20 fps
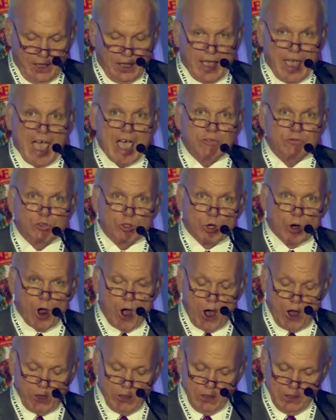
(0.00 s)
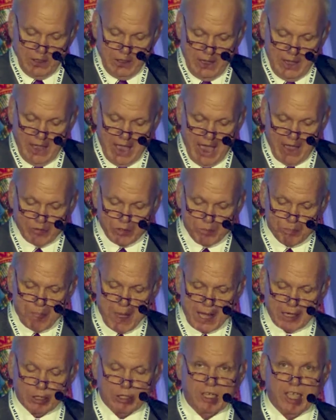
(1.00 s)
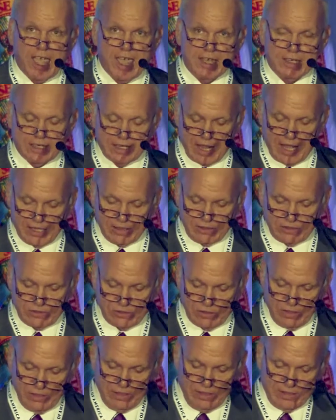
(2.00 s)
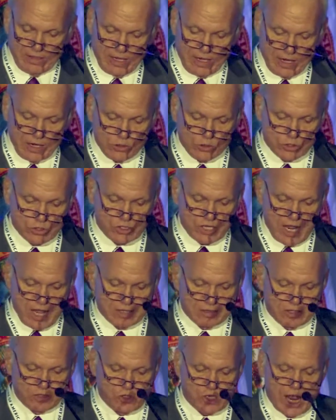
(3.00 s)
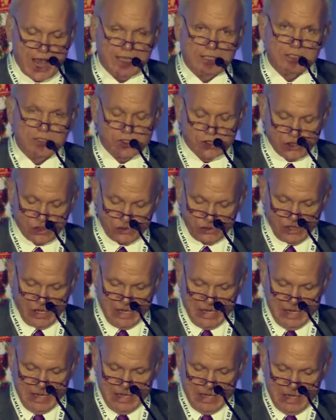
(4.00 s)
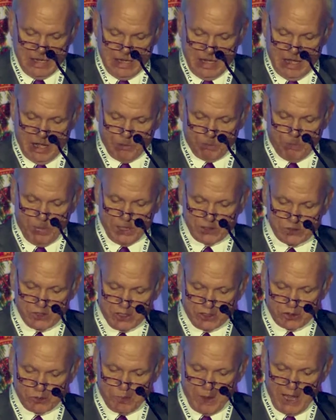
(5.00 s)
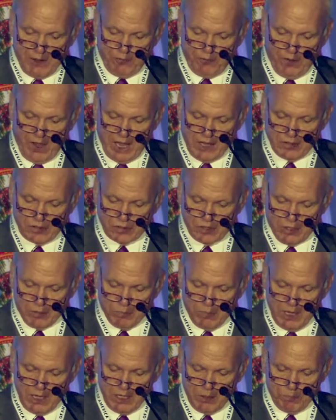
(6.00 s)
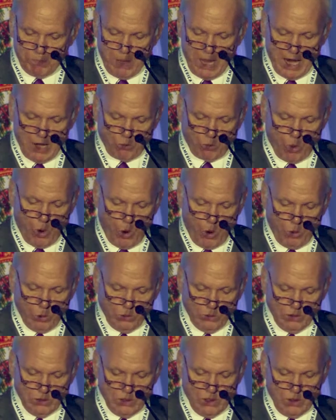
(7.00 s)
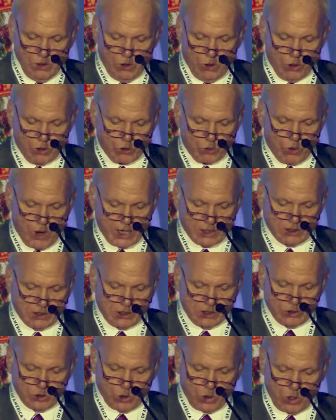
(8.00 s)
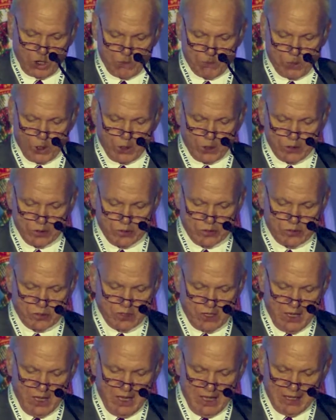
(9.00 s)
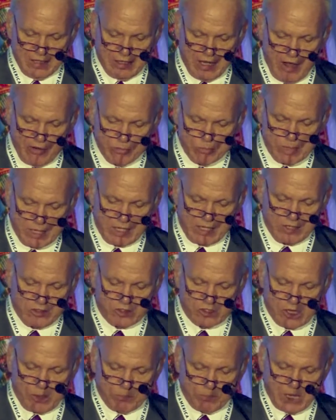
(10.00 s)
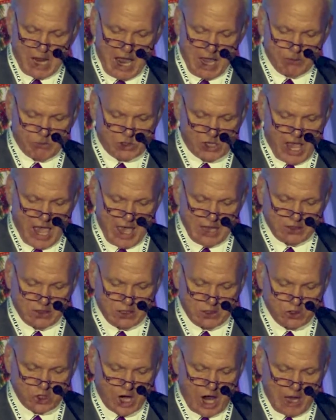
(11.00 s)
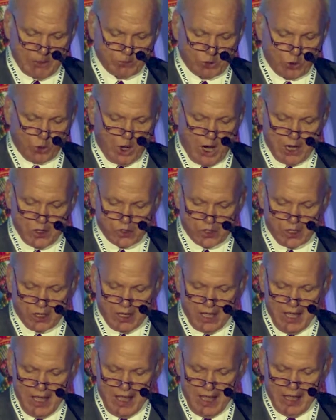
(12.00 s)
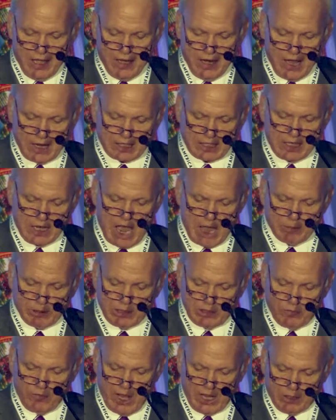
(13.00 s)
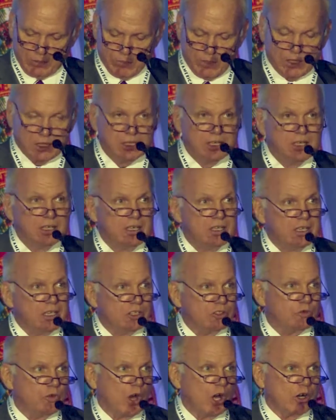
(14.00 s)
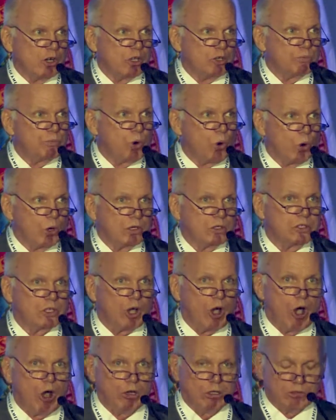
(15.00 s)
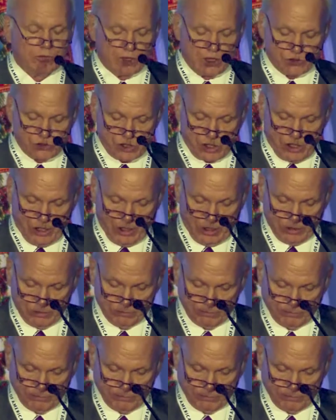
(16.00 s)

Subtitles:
After all, having better candidates that understand the challenges a business may face in meeting payroll or the regulatory burdens government can sometimes add to job creation and economic development is very important to all of us here.